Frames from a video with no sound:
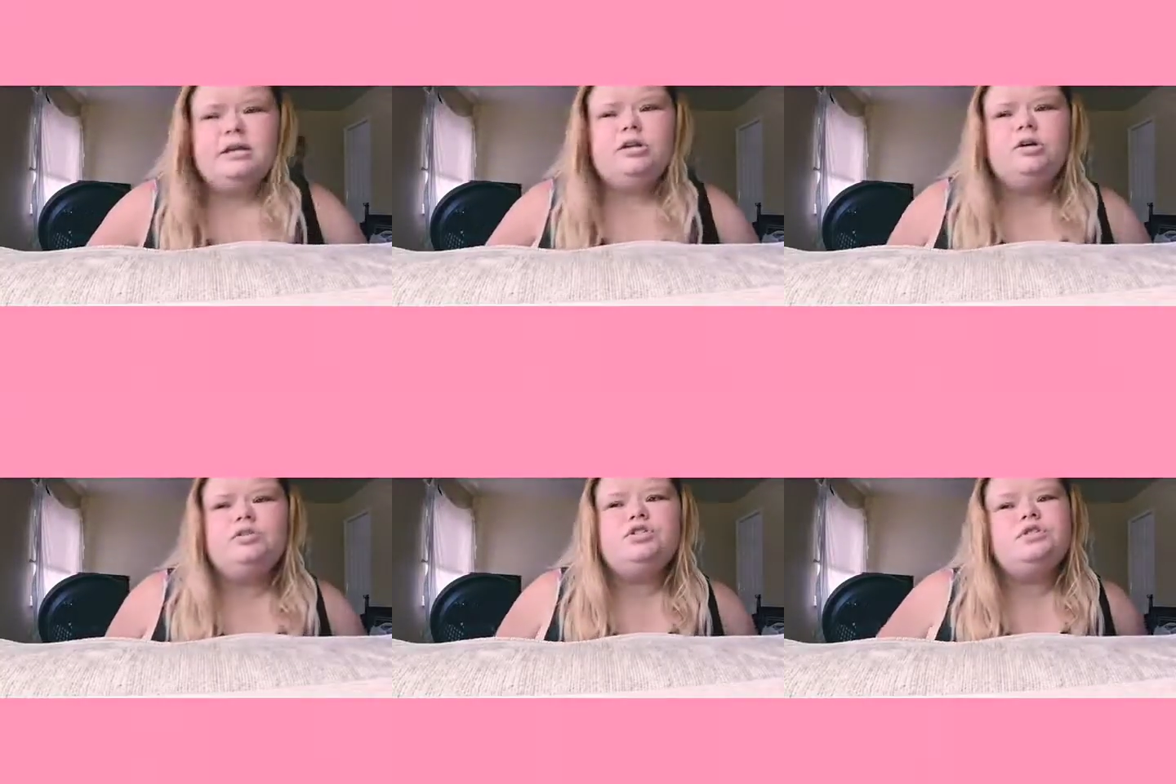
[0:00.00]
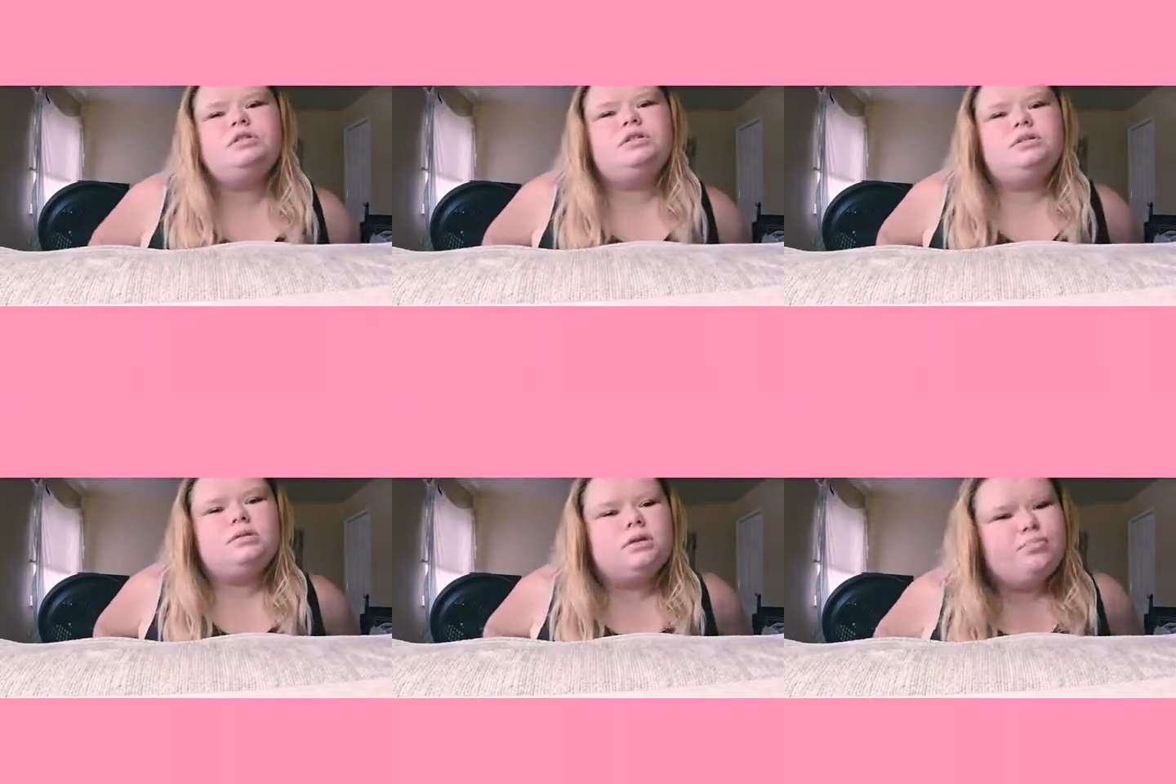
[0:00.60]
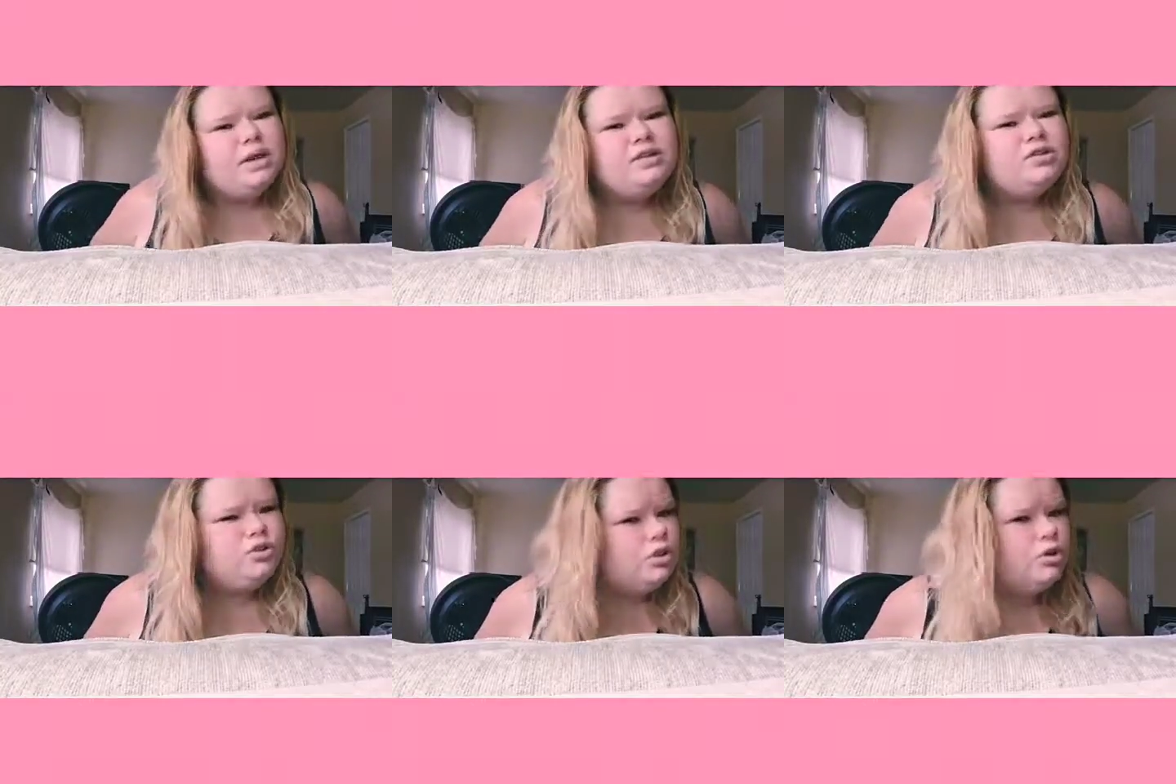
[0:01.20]
Just like
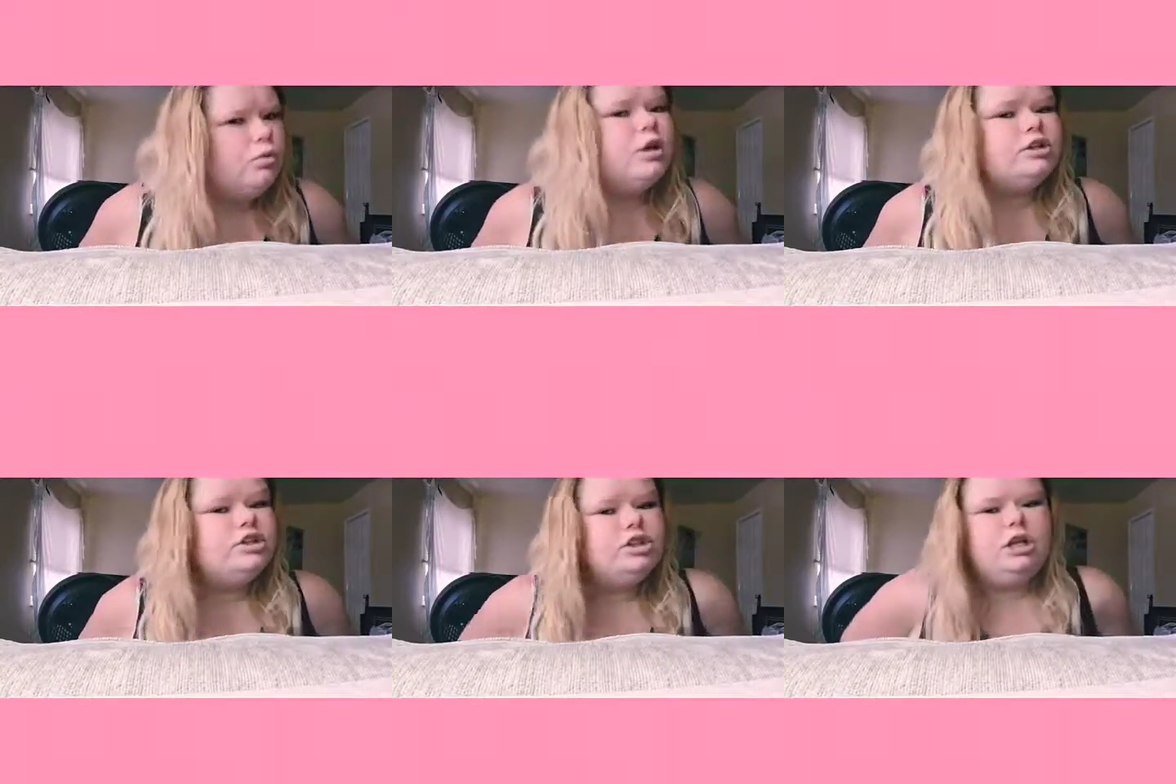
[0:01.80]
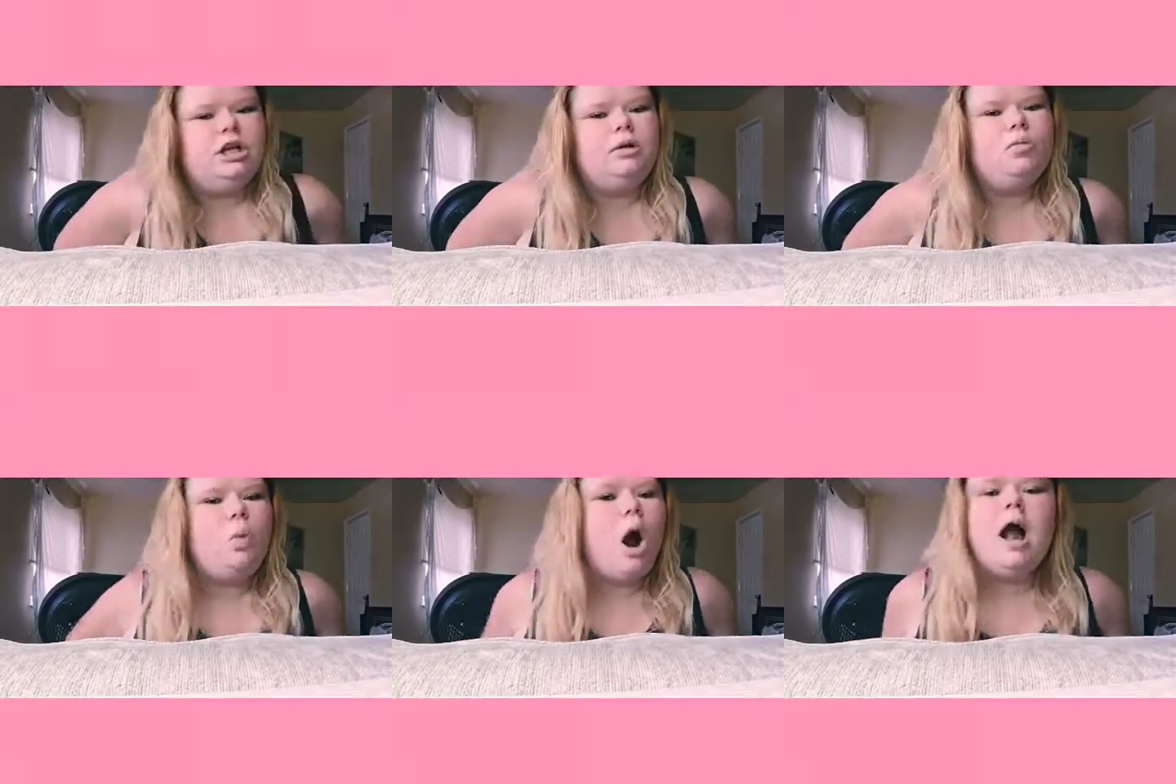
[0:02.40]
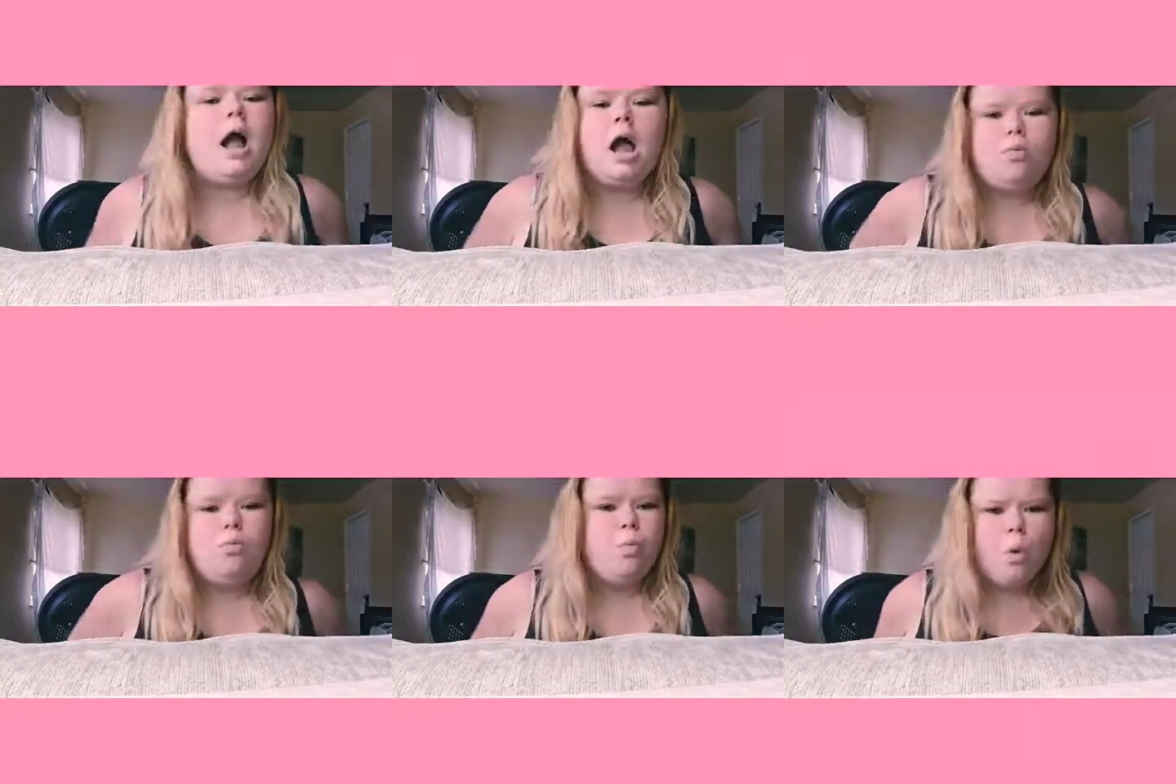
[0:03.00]
basically questioning why
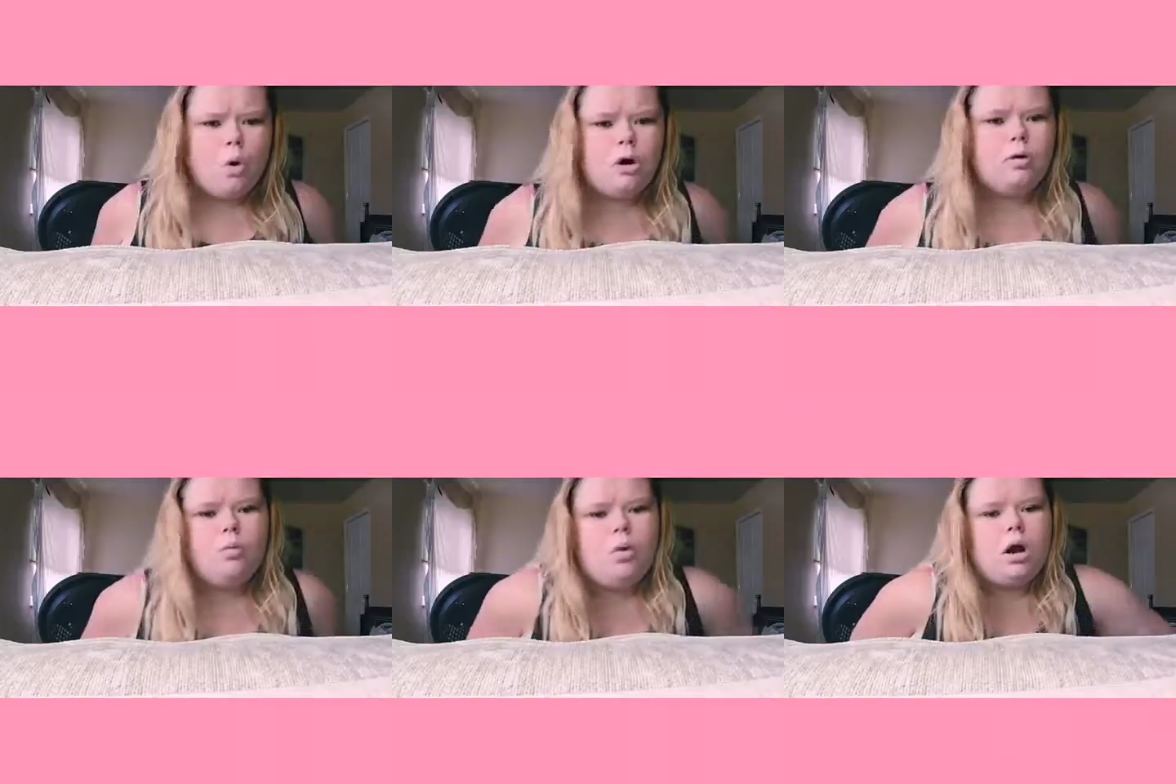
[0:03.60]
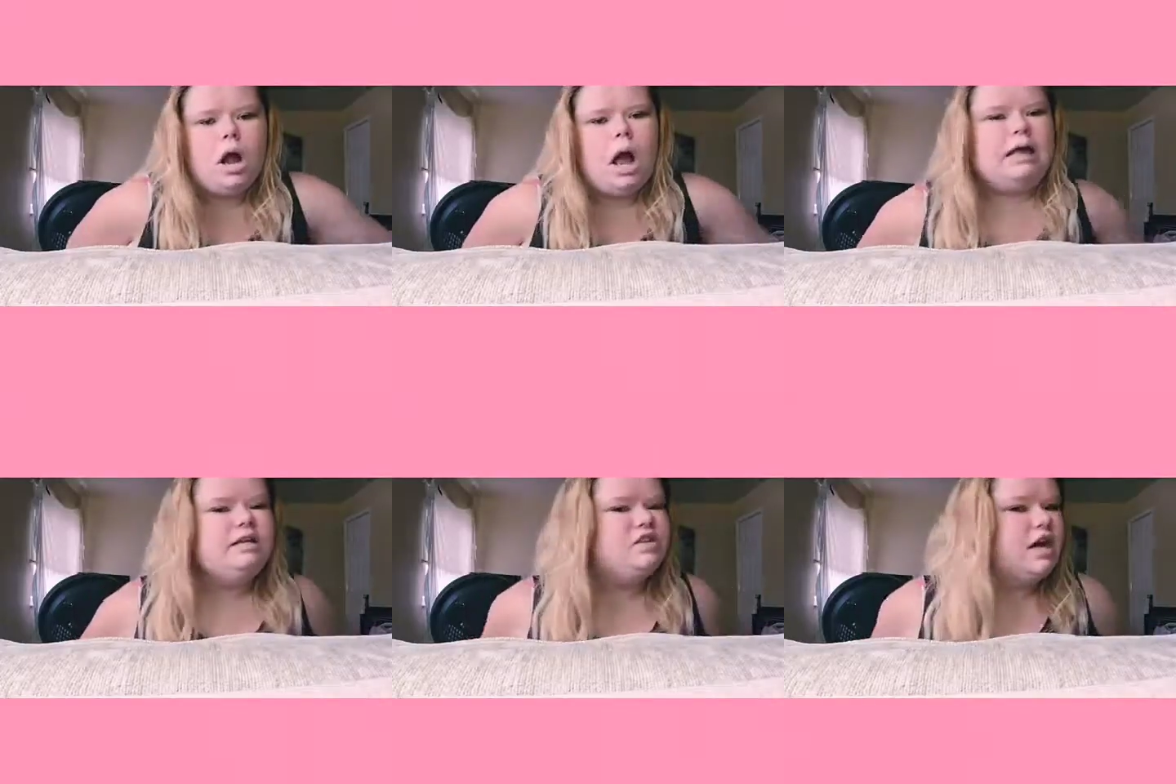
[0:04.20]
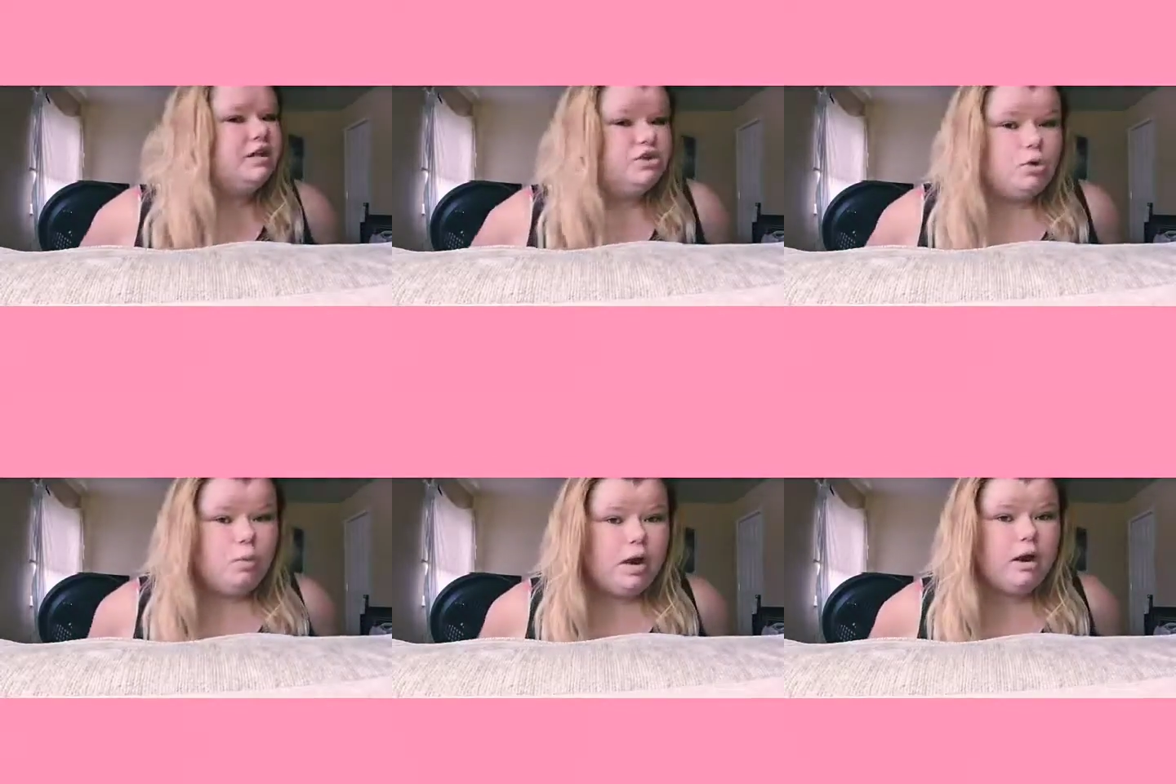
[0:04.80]
I wore what I decided
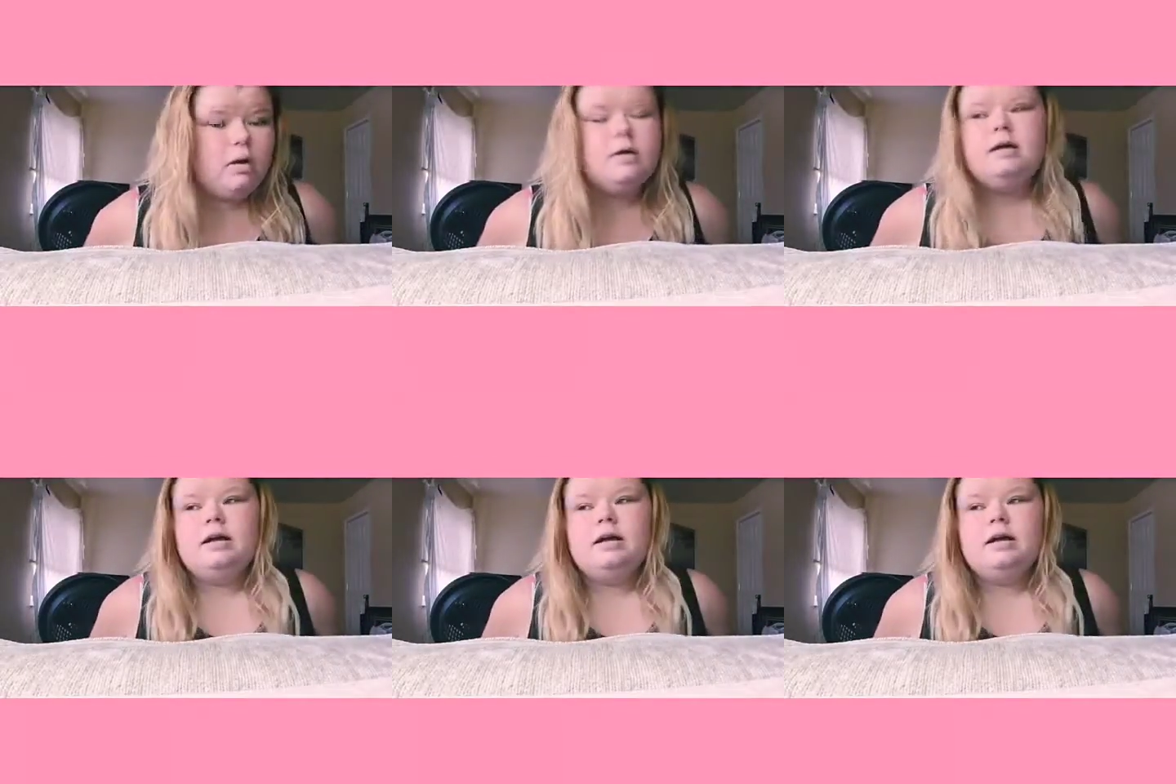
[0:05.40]
to wear.